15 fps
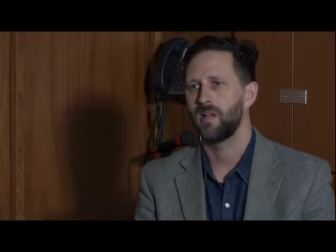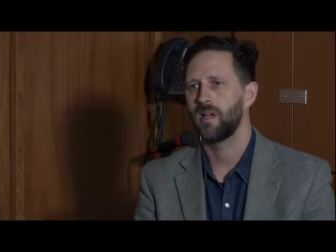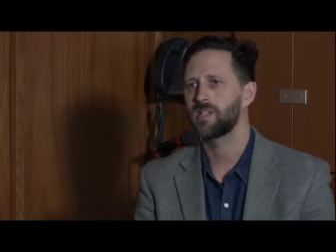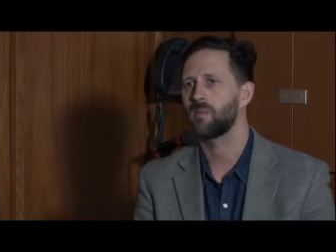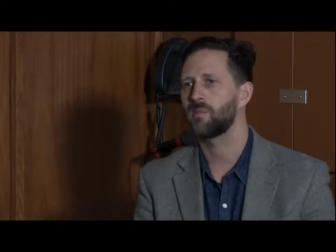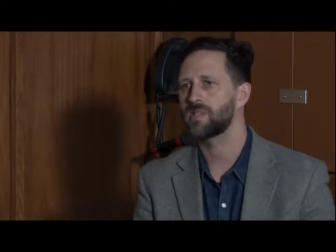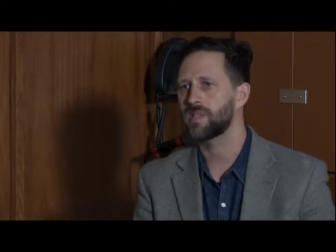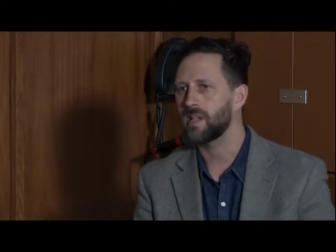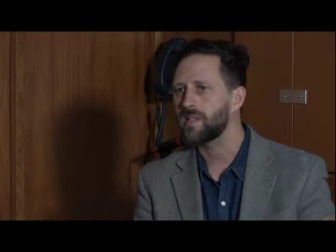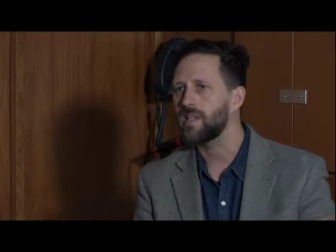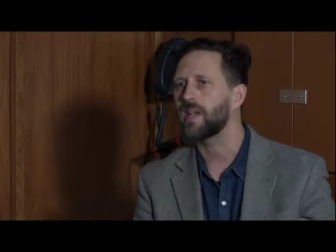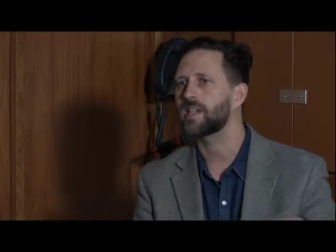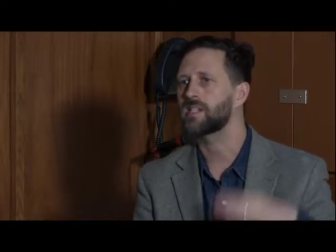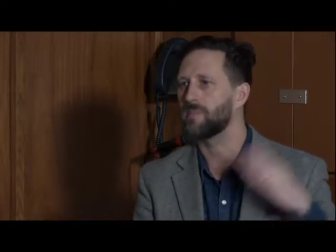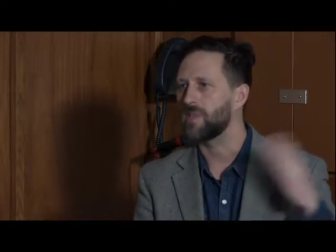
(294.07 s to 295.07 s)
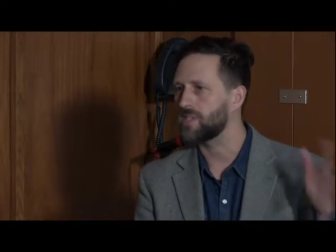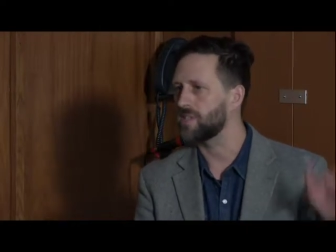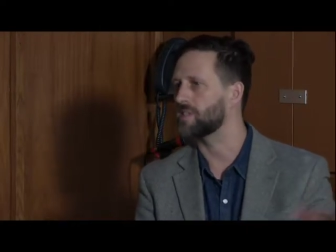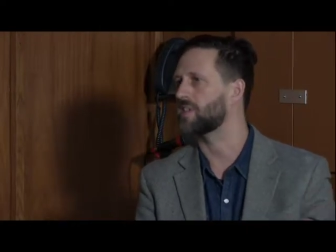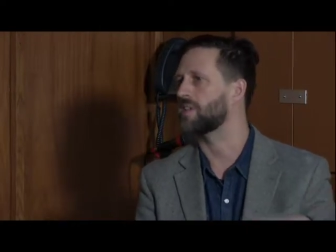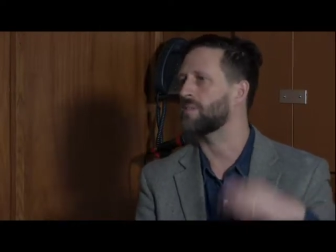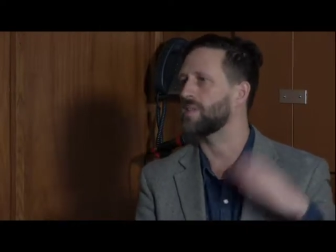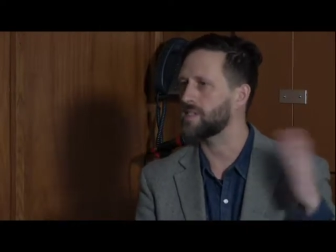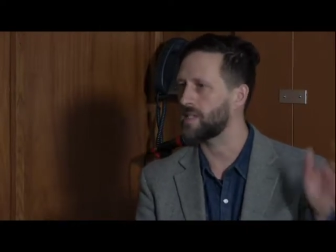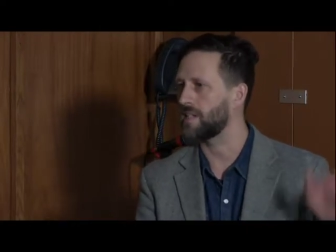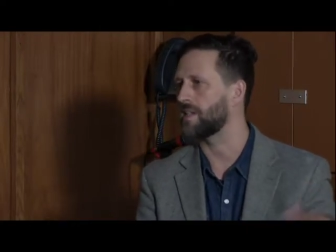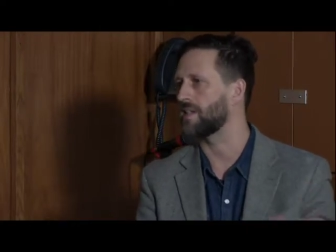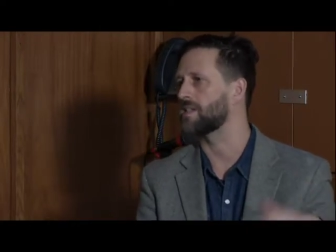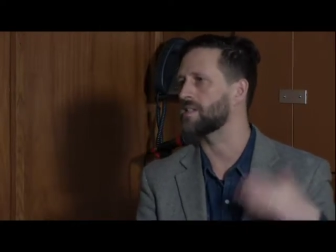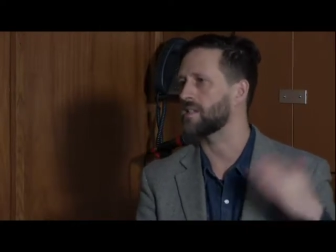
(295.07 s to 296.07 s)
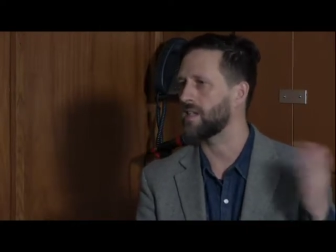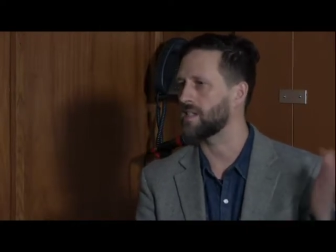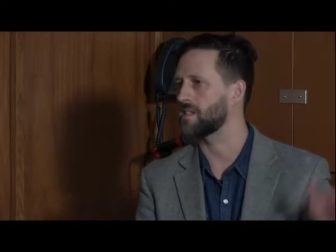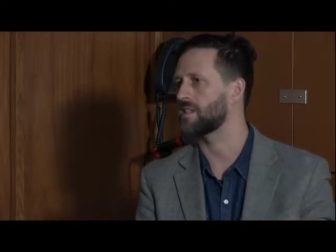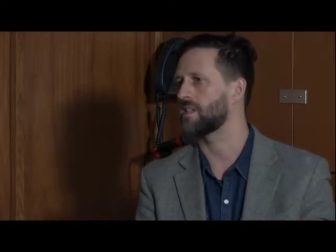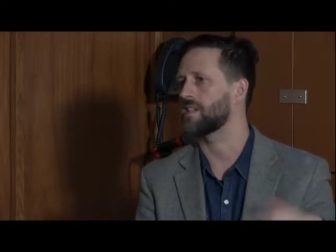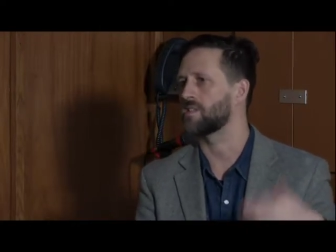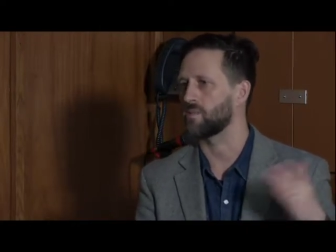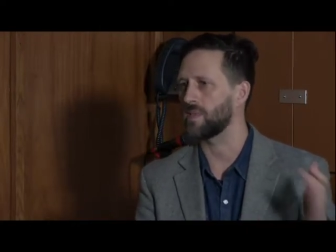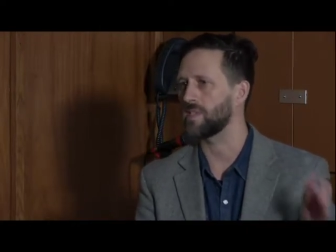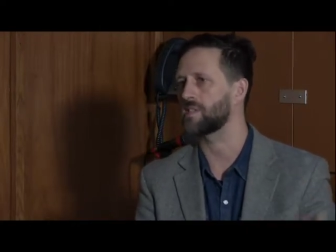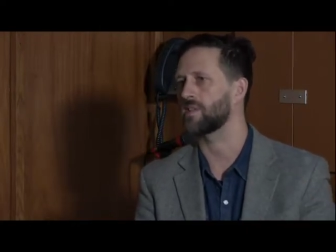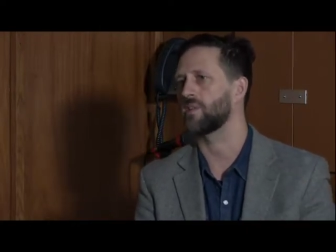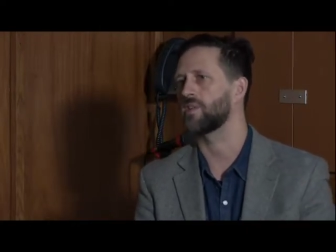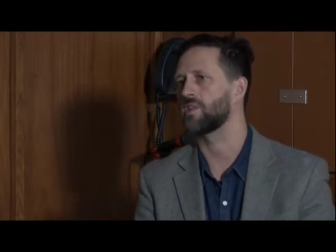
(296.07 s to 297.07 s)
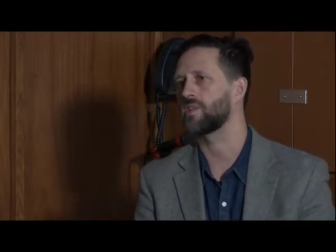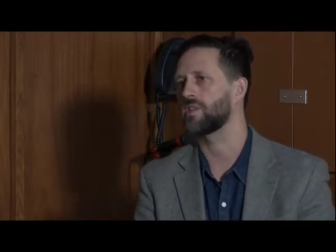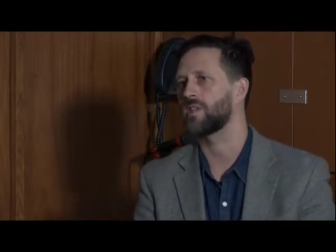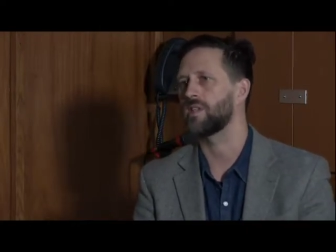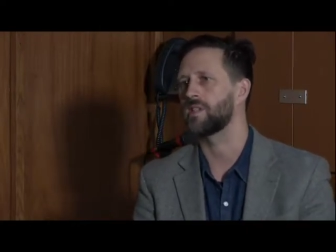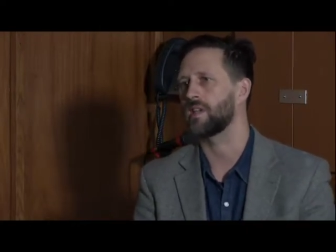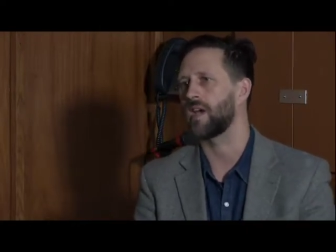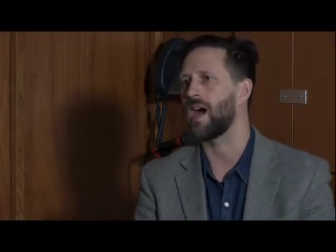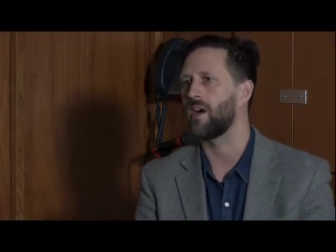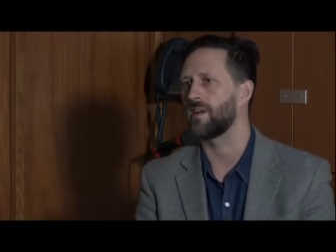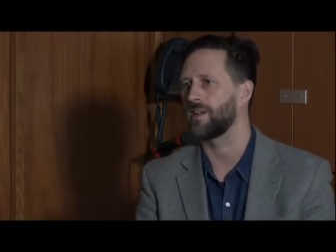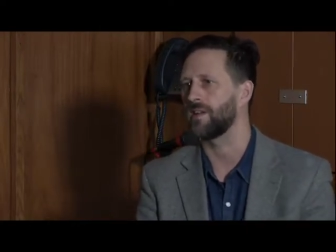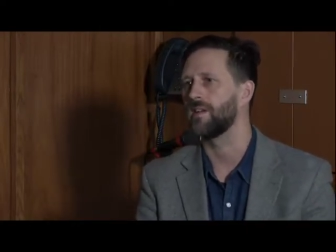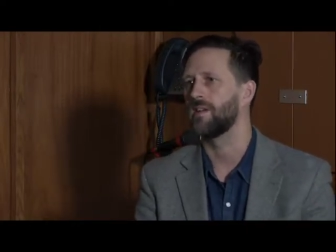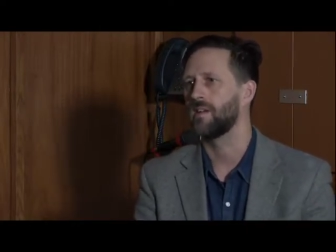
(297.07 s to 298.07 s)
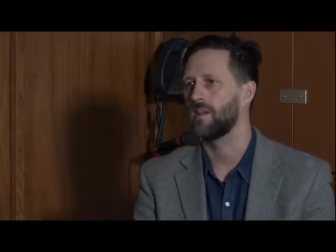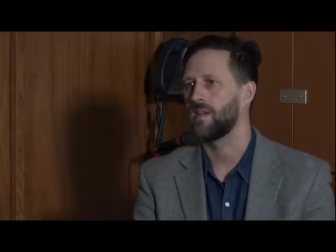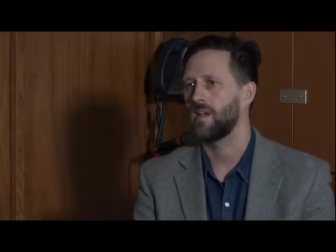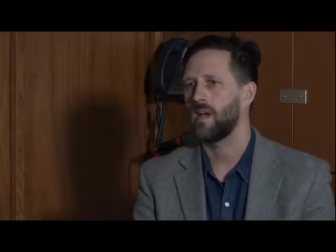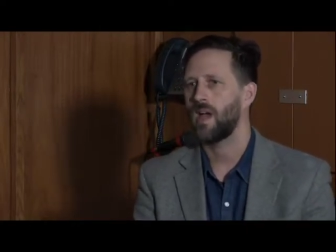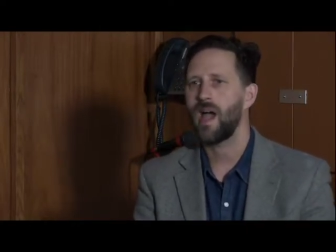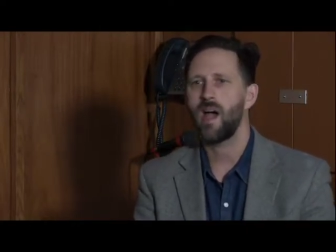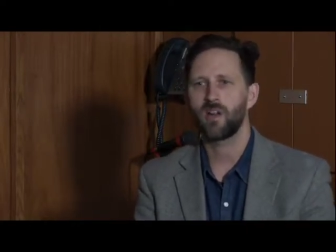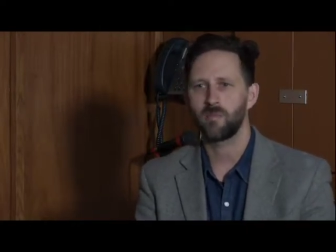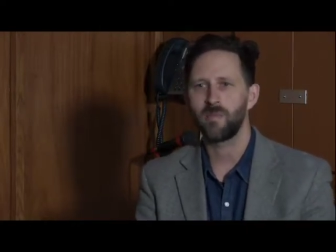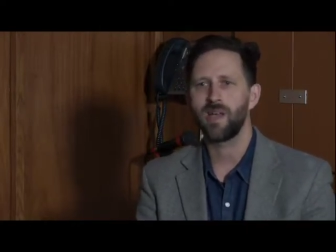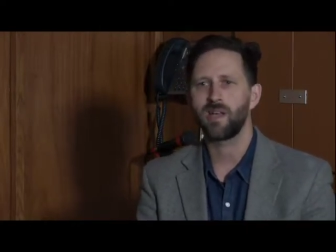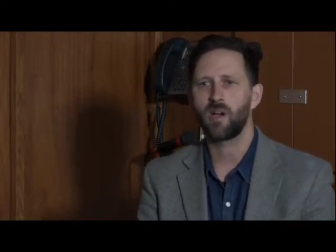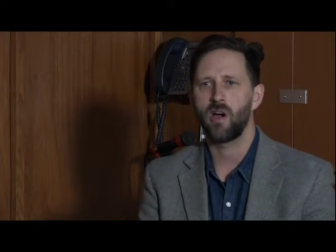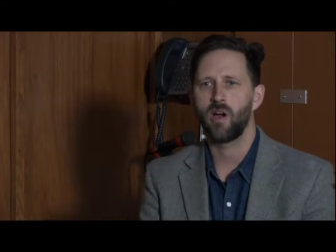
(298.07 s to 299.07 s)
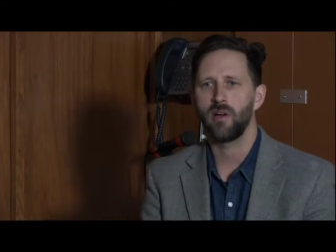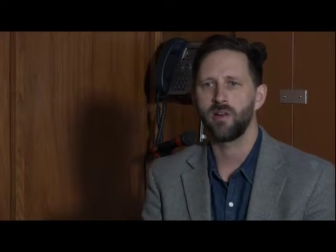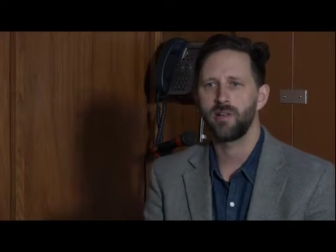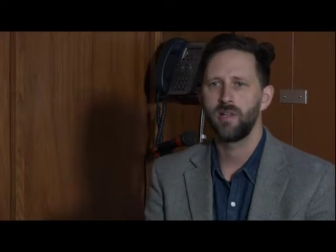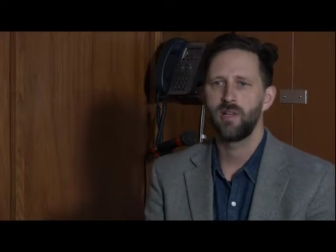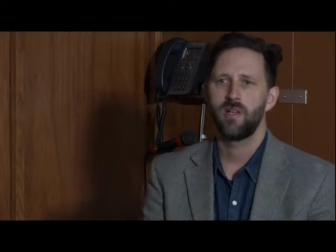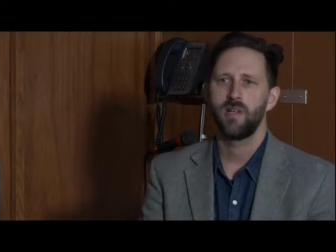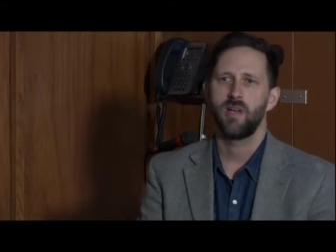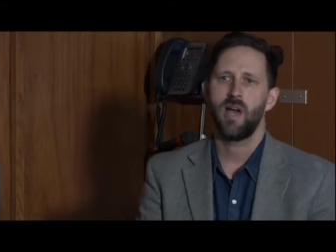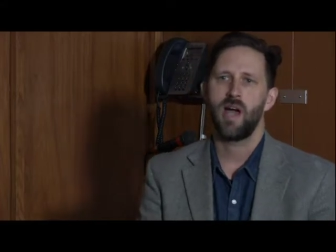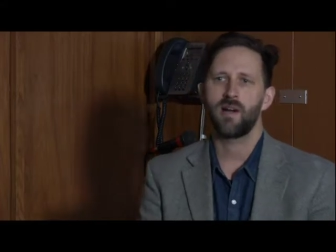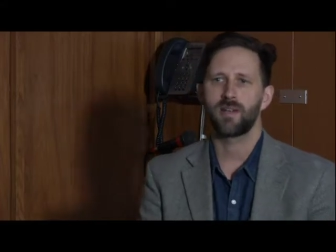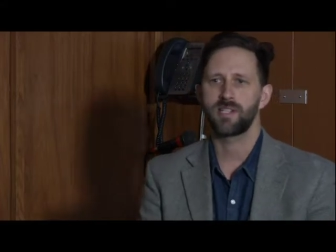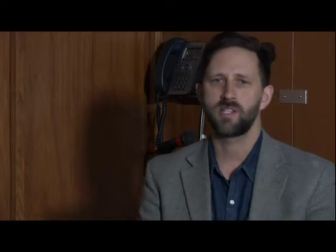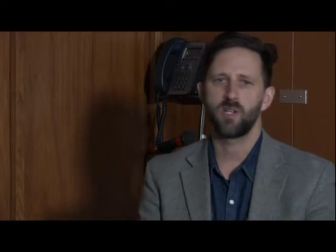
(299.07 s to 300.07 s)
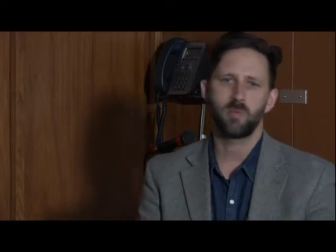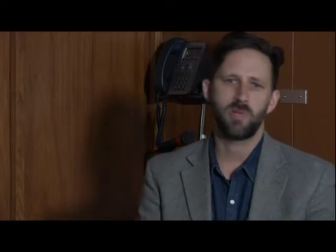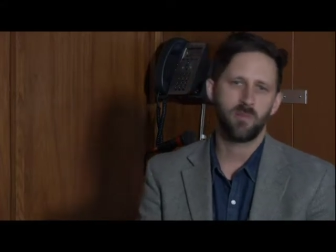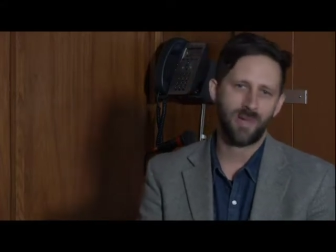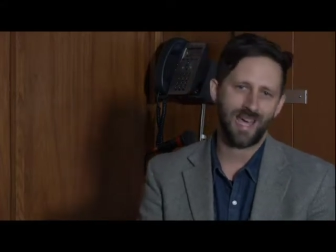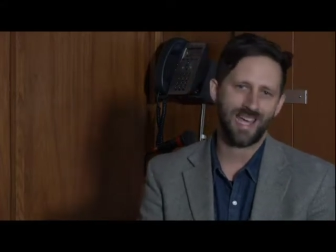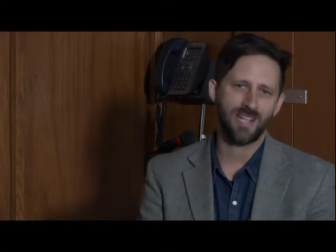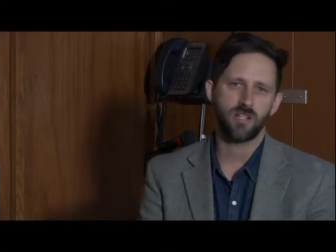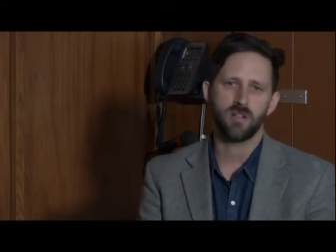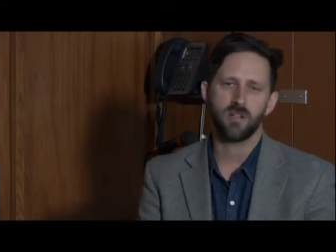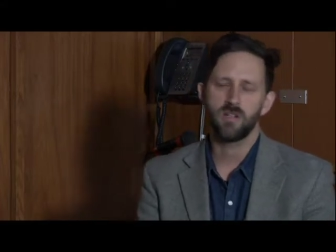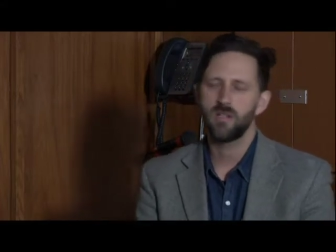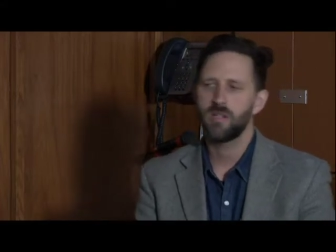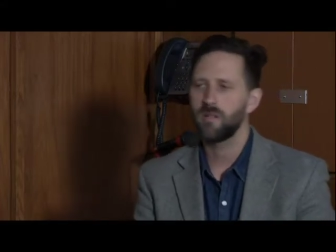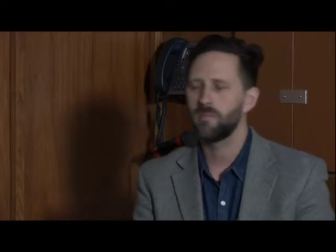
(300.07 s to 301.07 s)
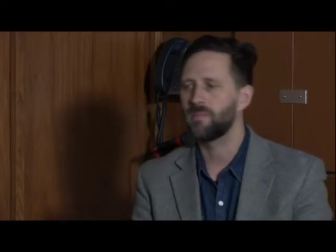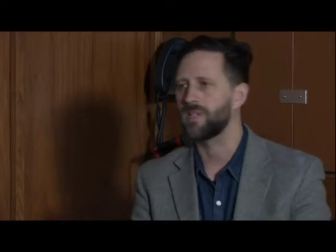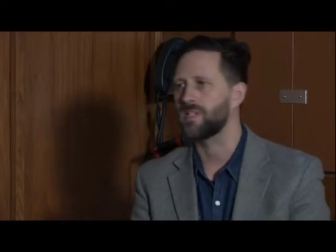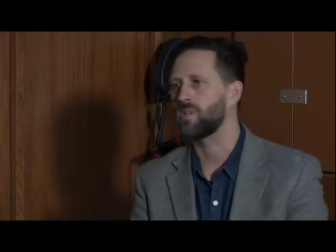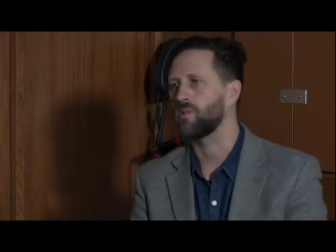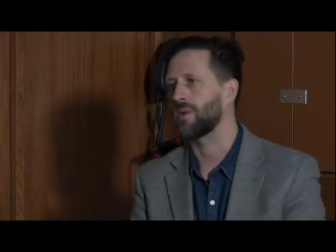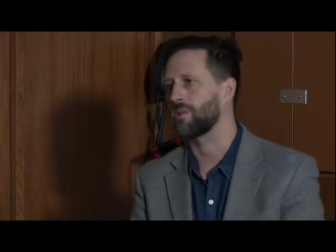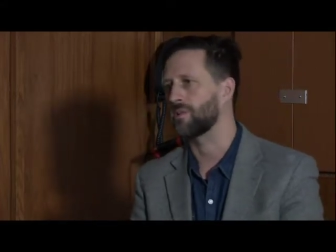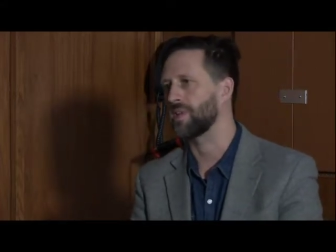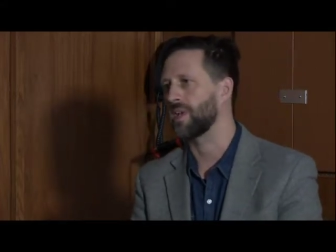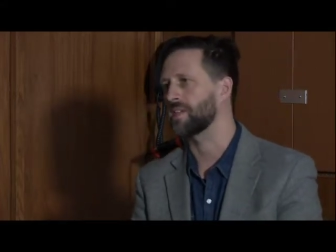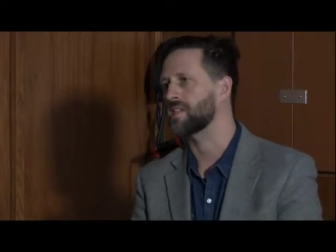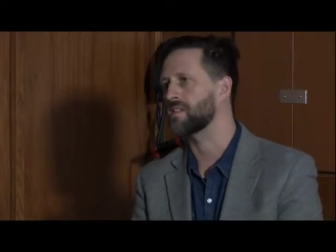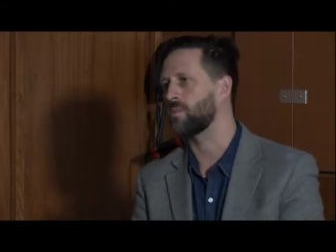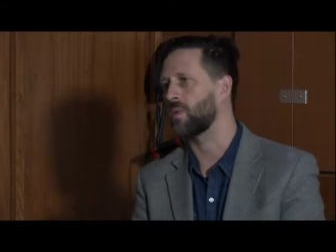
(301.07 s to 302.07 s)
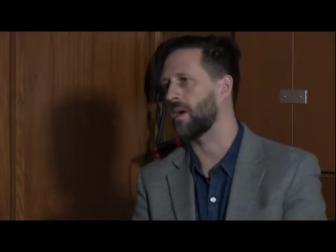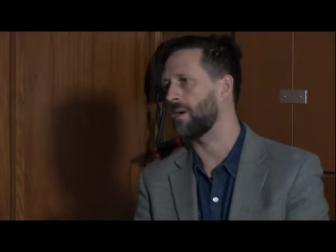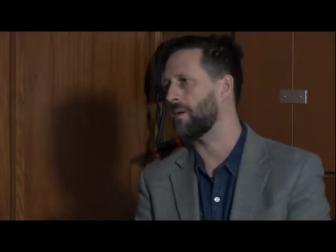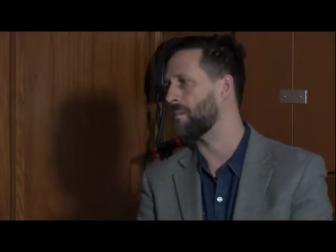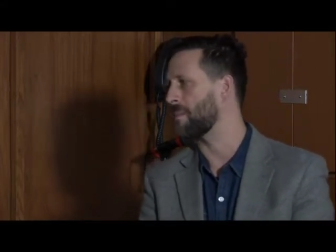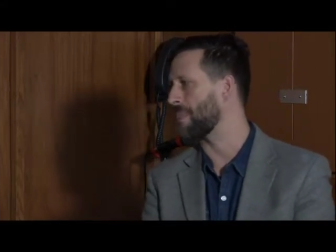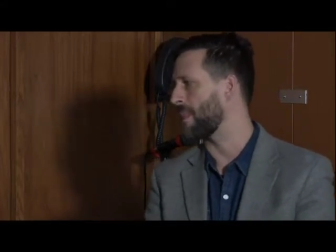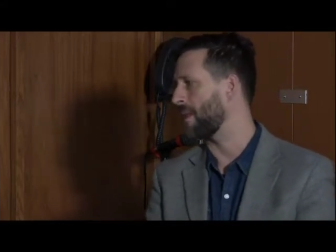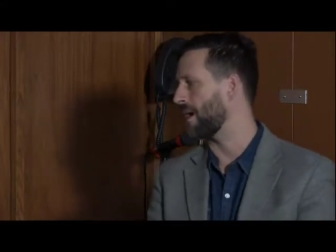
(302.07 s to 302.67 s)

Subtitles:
It's almost like the exhibitions could be seen as research into how to make art, how to still be a painter, but do other things as well.